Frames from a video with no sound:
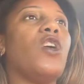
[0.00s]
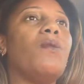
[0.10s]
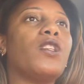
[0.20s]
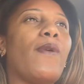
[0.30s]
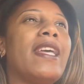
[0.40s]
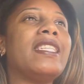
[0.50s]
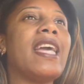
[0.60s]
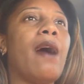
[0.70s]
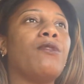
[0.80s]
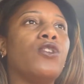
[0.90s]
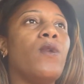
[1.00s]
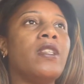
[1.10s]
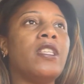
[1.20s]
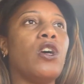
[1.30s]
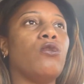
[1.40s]
it was crazy. I was
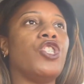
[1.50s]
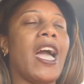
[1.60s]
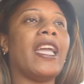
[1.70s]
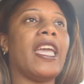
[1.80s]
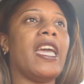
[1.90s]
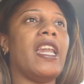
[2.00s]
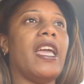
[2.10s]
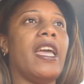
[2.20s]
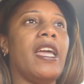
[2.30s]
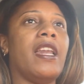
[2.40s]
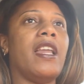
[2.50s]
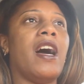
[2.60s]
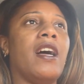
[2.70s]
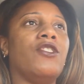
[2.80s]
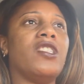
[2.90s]
going to go check it and
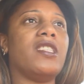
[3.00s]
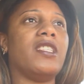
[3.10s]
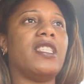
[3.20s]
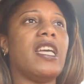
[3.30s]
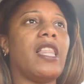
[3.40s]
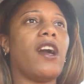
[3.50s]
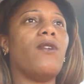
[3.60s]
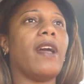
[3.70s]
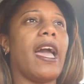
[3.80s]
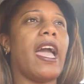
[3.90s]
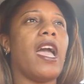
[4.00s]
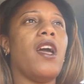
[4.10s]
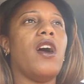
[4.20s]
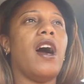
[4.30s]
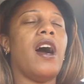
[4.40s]
uh, just to see, like, okay,
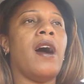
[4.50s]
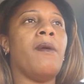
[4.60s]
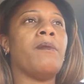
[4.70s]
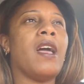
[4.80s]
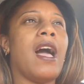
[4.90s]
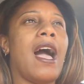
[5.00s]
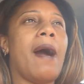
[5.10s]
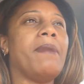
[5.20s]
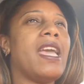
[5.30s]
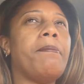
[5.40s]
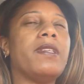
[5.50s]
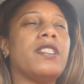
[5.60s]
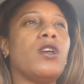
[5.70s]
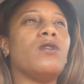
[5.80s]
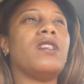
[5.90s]
um, how many
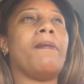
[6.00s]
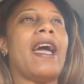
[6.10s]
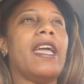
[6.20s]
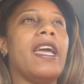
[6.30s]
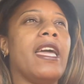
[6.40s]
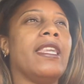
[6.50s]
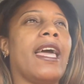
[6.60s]
episodes am I in?